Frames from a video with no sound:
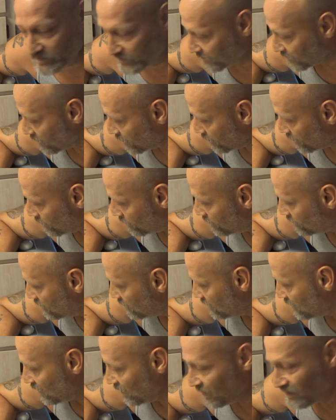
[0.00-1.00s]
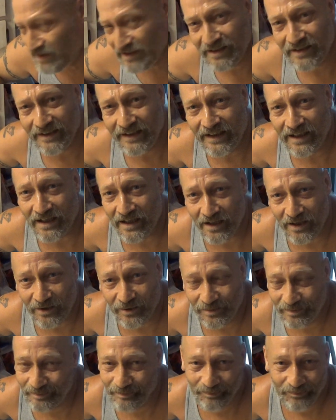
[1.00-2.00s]
so there you
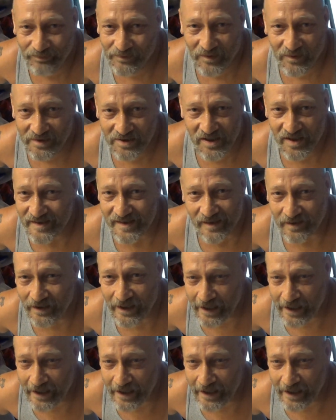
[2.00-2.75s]
go. Just